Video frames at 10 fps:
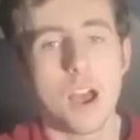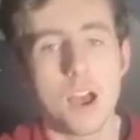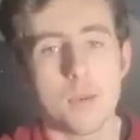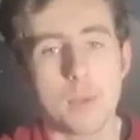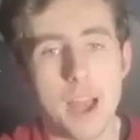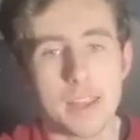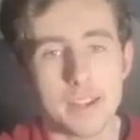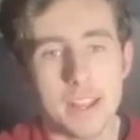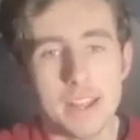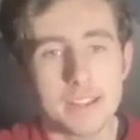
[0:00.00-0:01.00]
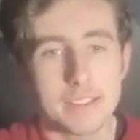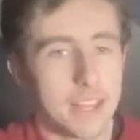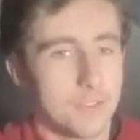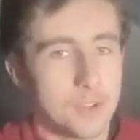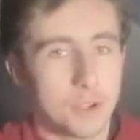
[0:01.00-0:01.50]
Um, and it is
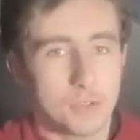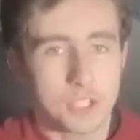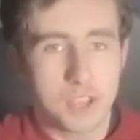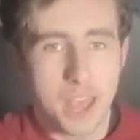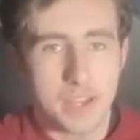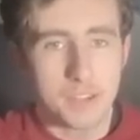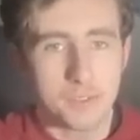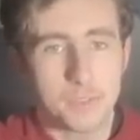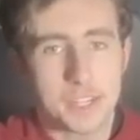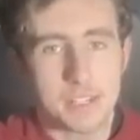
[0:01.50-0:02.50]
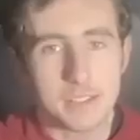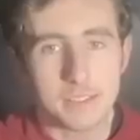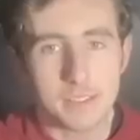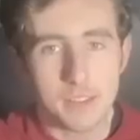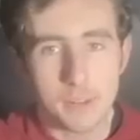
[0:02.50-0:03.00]
if you go to of
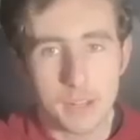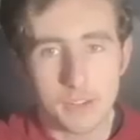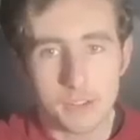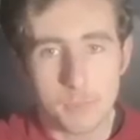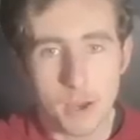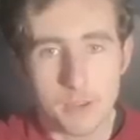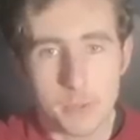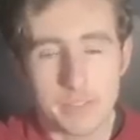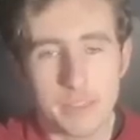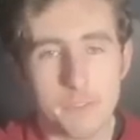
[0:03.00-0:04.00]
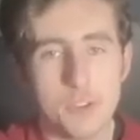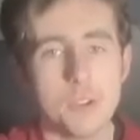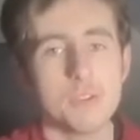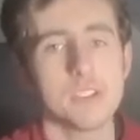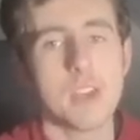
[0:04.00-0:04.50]
these, eh, let's go to Barnaby's. If you
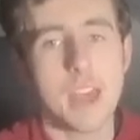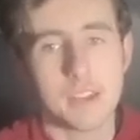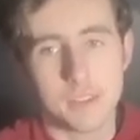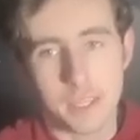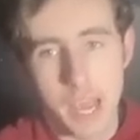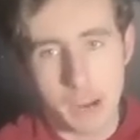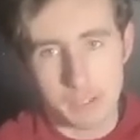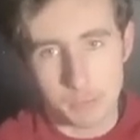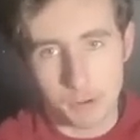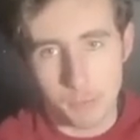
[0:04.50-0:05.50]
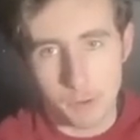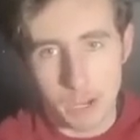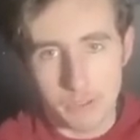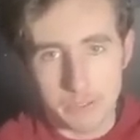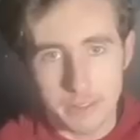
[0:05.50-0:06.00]
go to any of the character
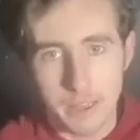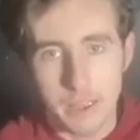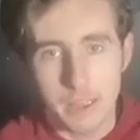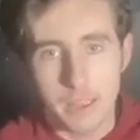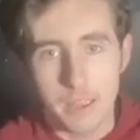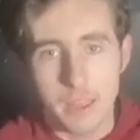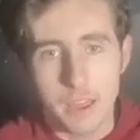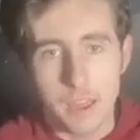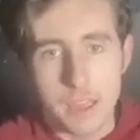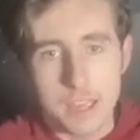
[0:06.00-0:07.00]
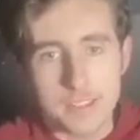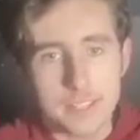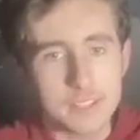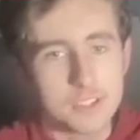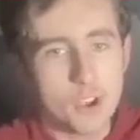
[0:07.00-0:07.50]
profiles, it
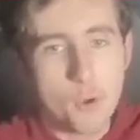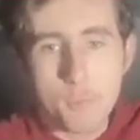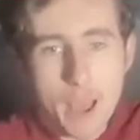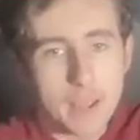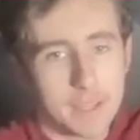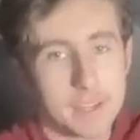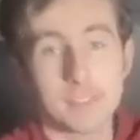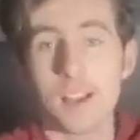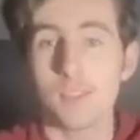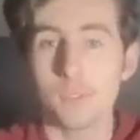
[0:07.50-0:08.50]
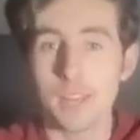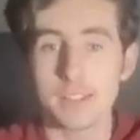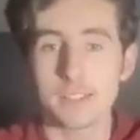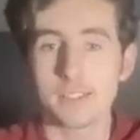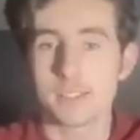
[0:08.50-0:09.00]
says "Go back" in colorful
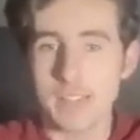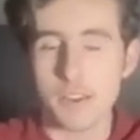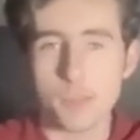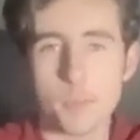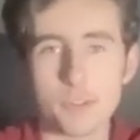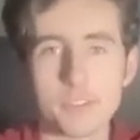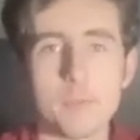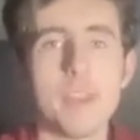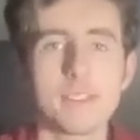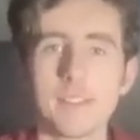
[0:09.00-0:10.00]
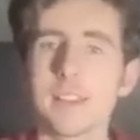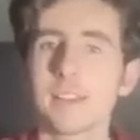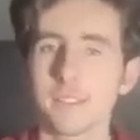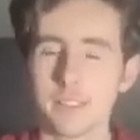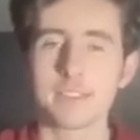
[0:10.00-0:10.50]
letters down at the bottom. It's
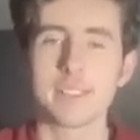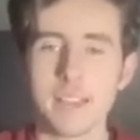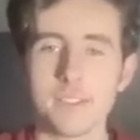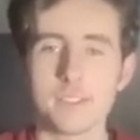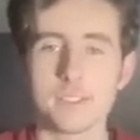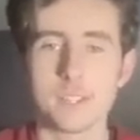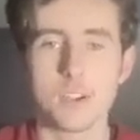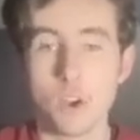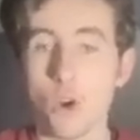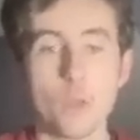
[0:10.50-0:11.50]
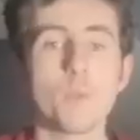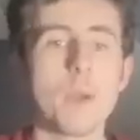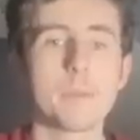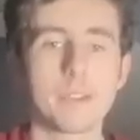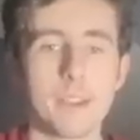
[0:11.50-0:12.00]
like the standard on the
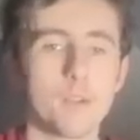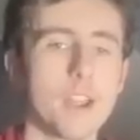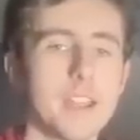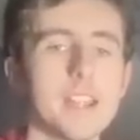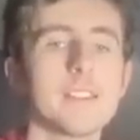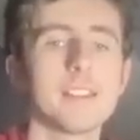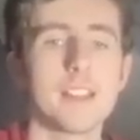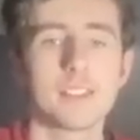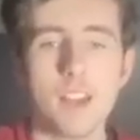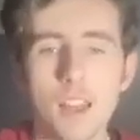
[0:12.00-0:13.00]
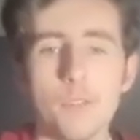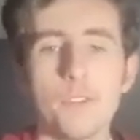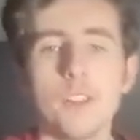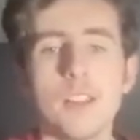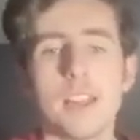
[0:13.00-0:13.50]
website, right? It's it's
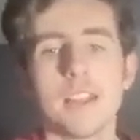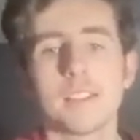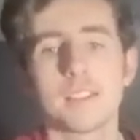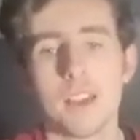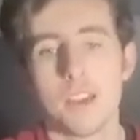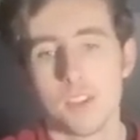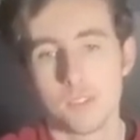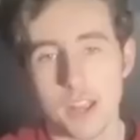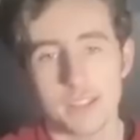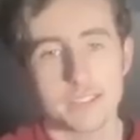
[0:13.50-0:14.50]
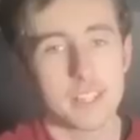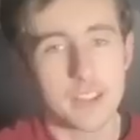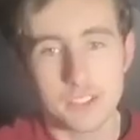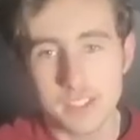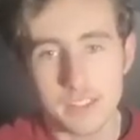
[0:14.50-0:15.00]
colorful. It's it's
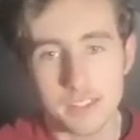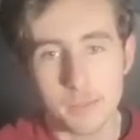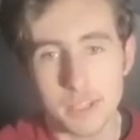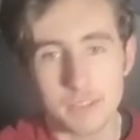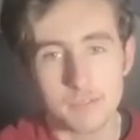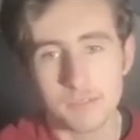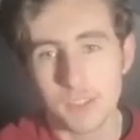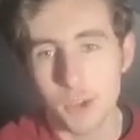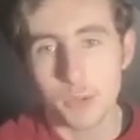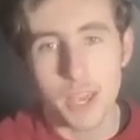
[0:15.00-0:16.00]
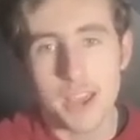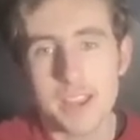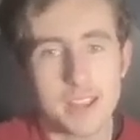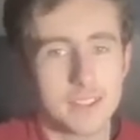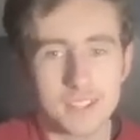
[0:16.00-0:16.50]
it says something okay.